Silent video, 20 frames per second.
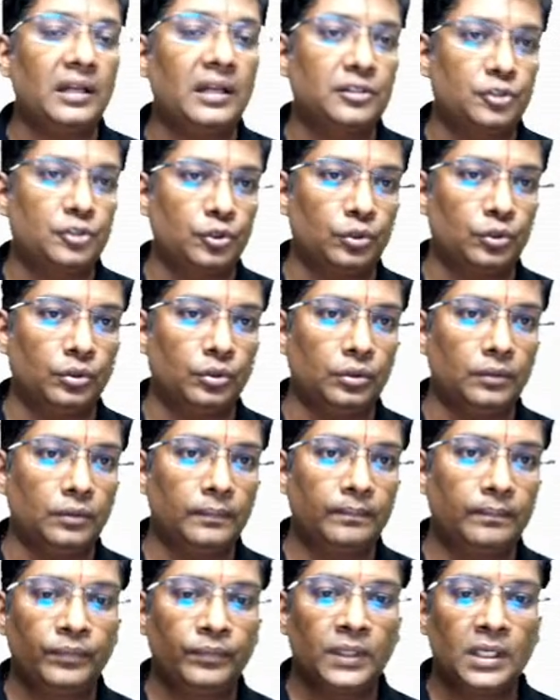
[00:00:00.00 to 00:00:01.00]
also.
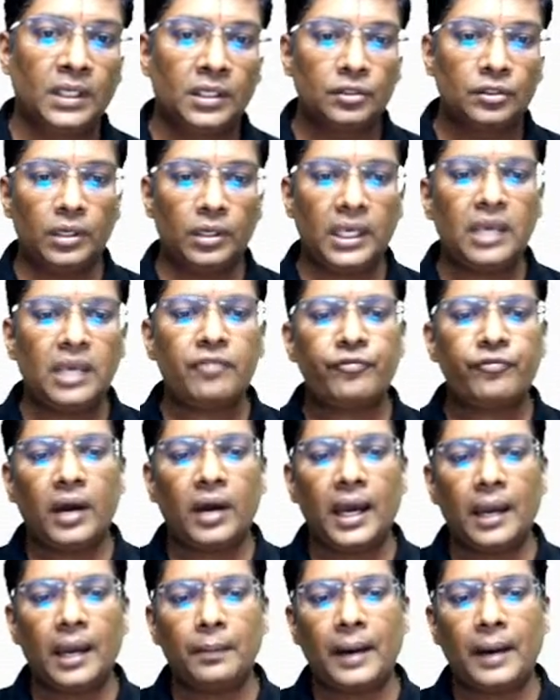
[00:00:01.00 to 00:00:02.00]
So if
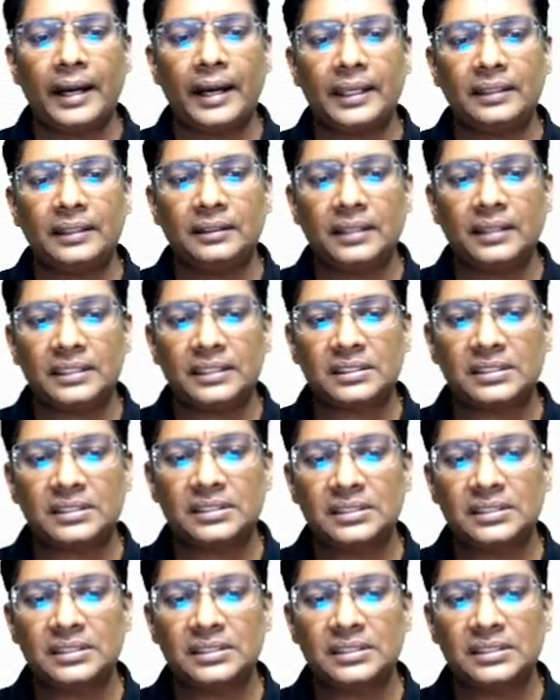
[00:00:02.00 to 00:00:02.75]
I am adding this